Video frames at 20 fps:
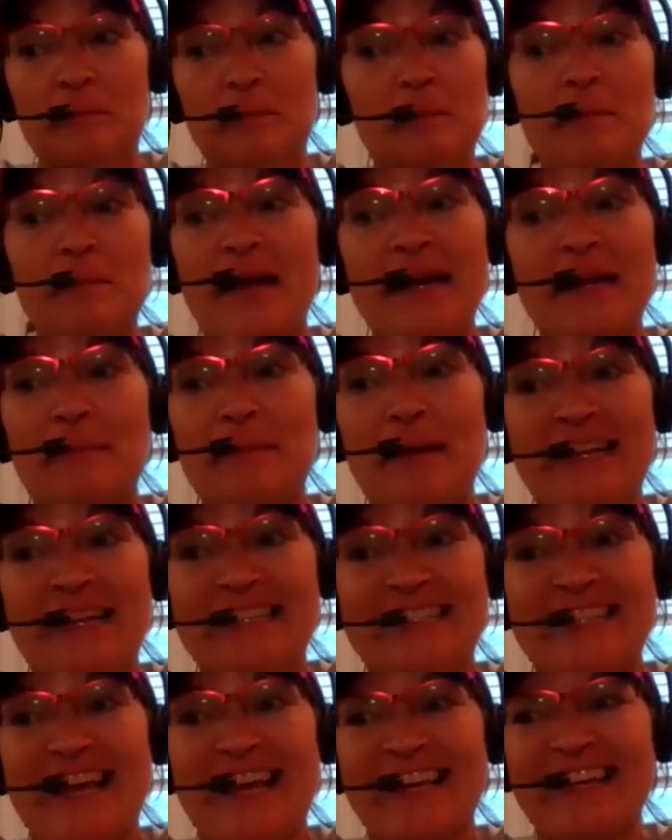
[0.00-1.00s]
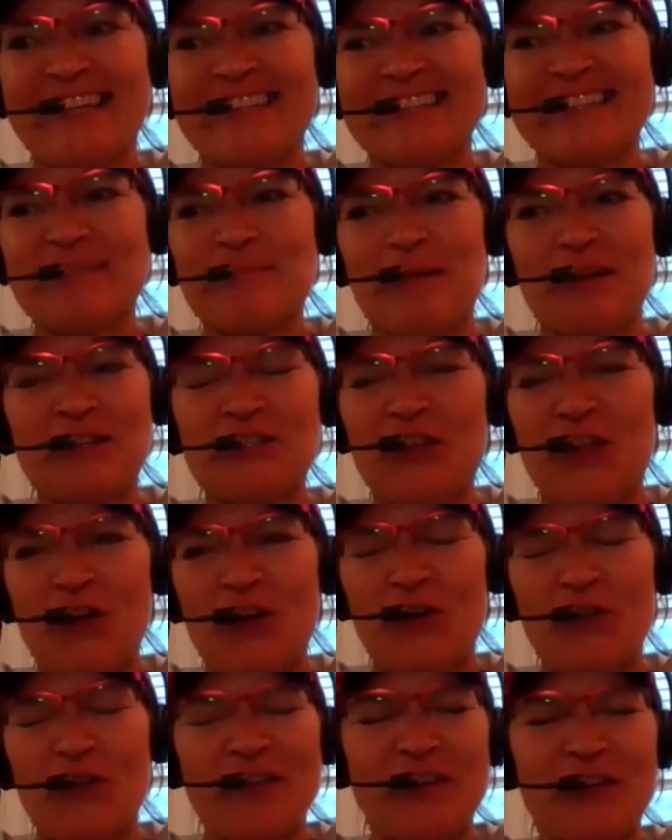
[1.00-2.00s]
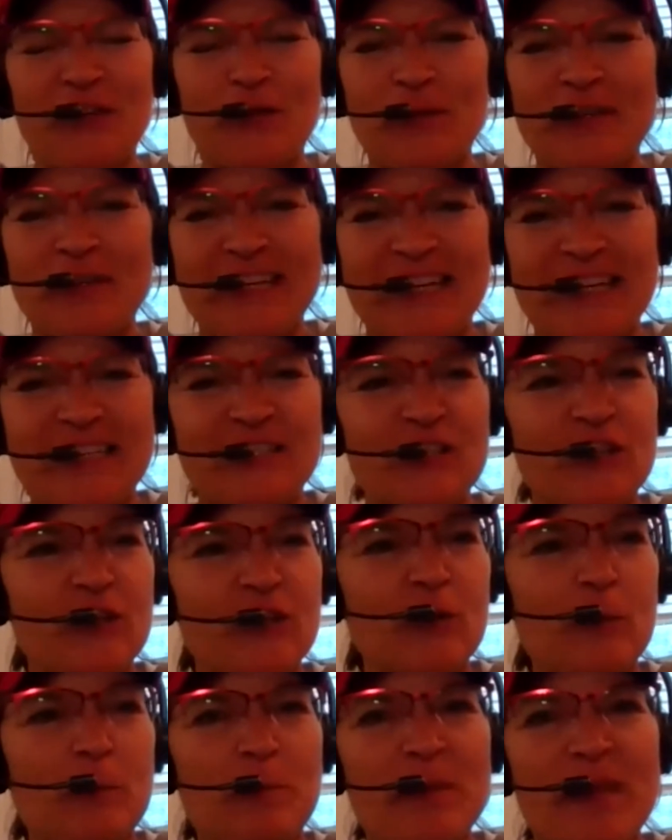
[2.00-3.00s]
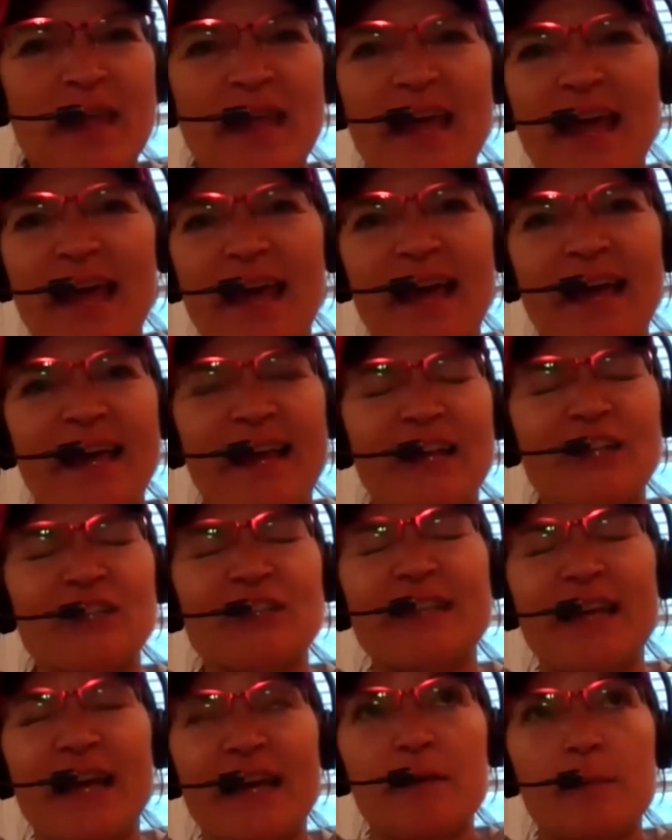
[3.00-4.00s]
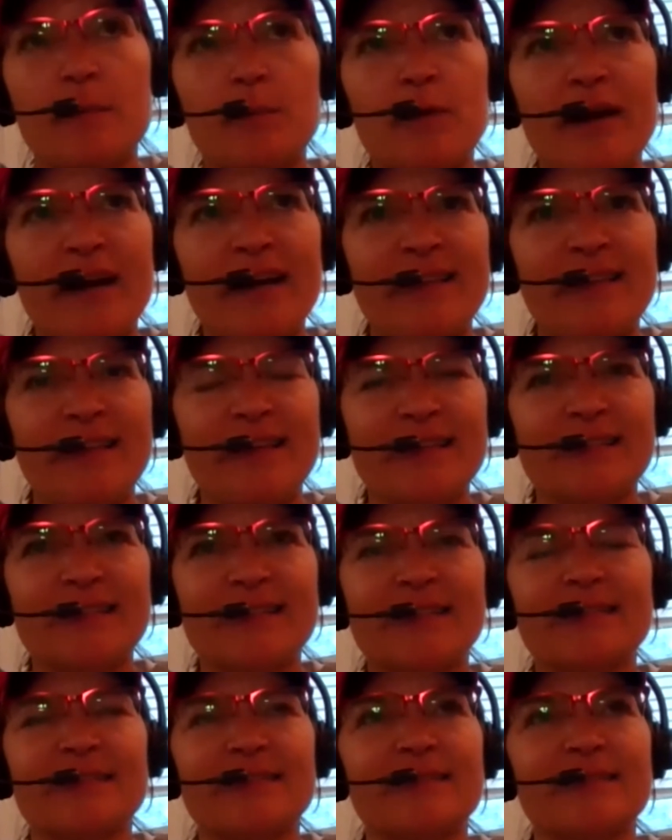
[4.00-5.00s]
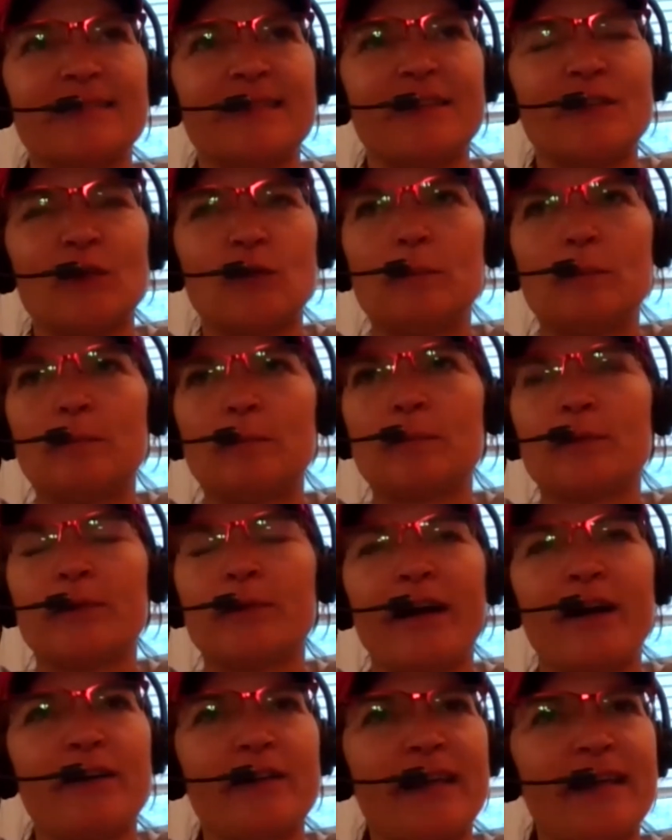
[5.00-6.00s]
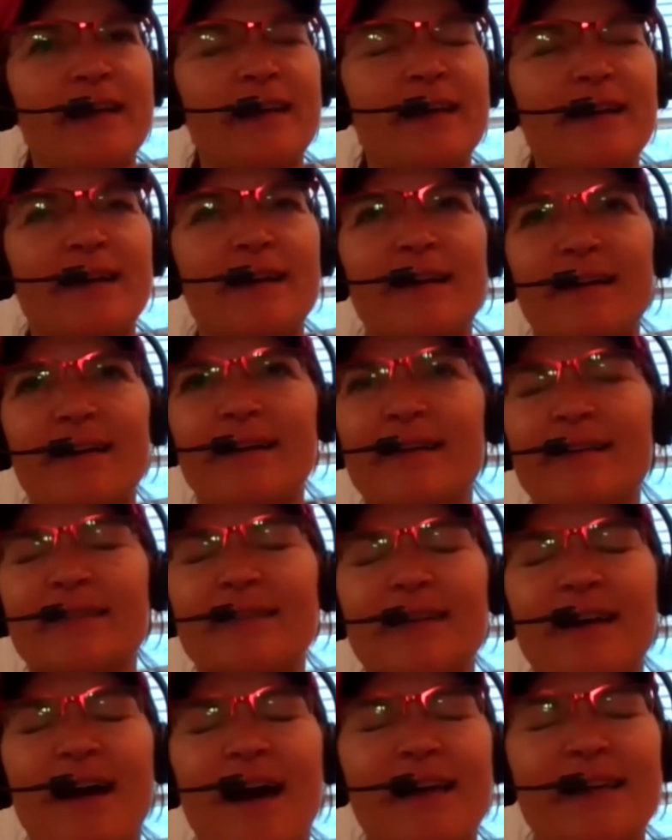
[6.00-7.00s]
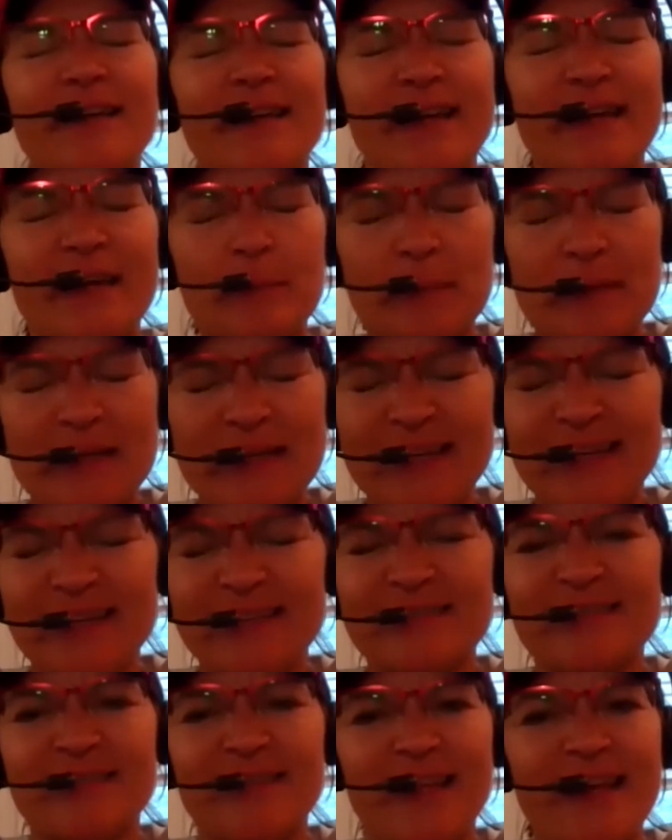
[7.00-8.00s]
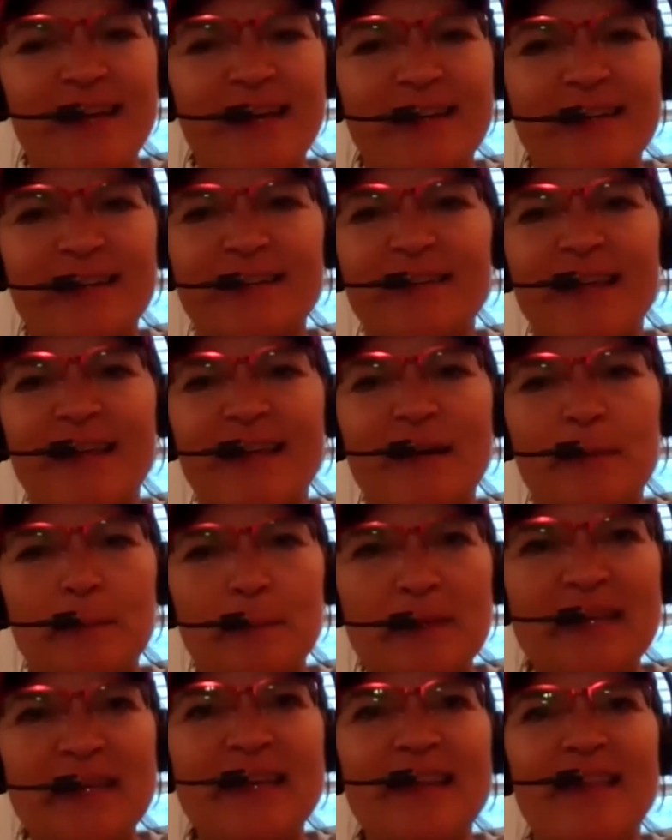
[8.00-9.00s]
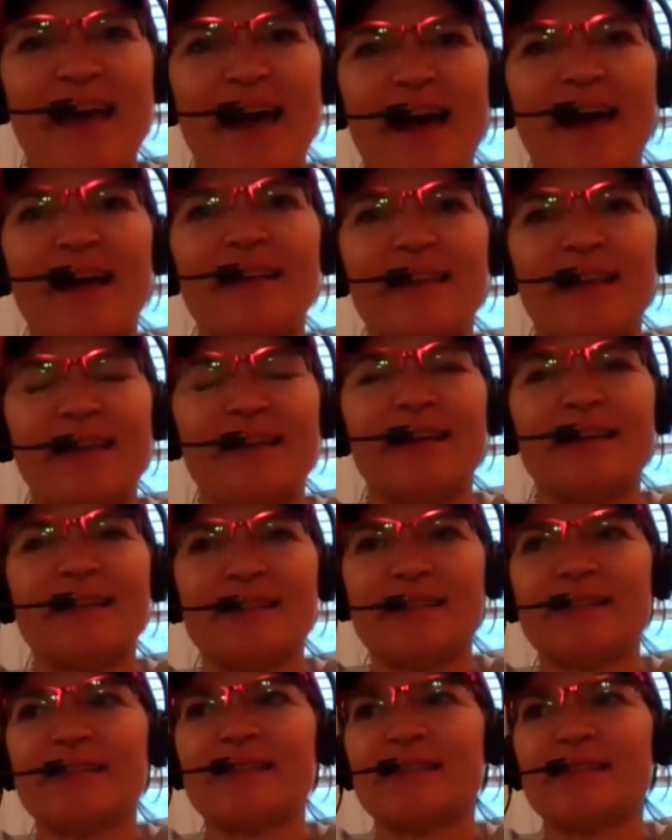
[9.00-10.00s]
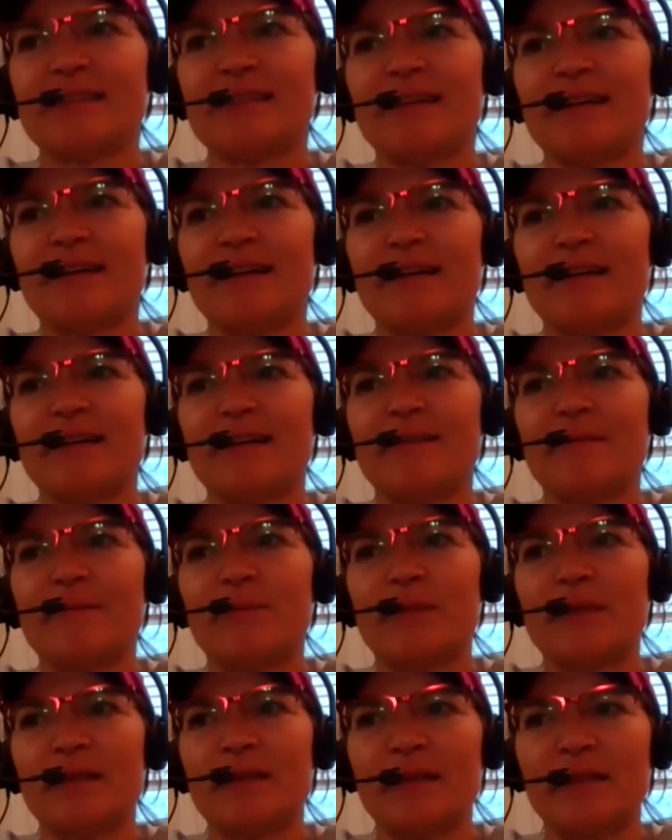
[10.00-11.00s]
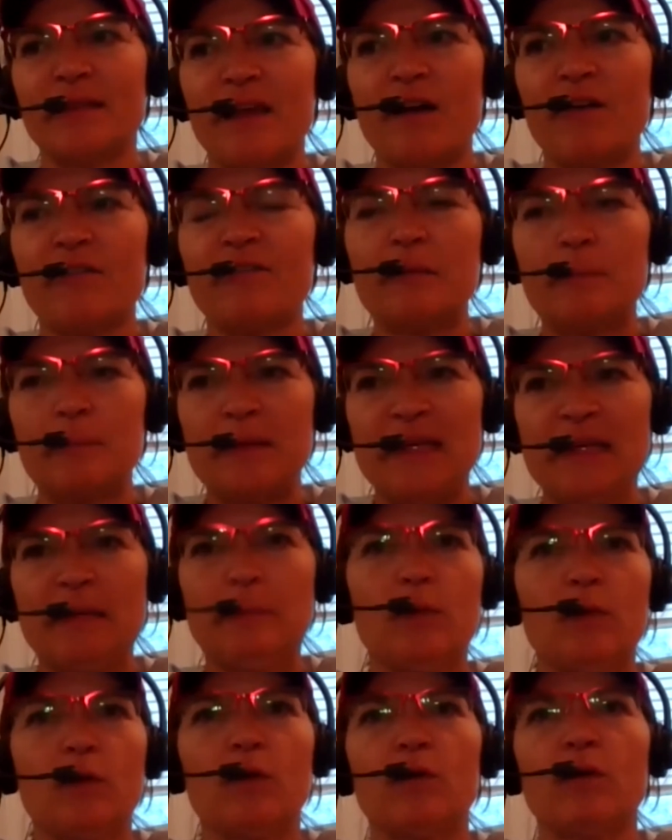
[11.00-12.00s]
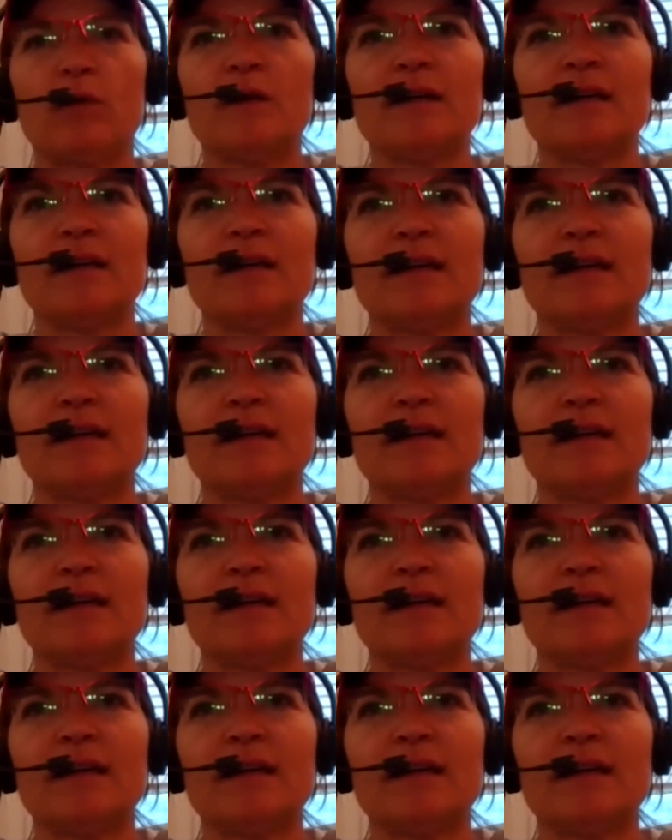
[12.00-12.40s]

many, many seconds, much longer than you would need to. And I just kind of prayed this little prayer, like, God, let it be. Let it be that. Let us love the people,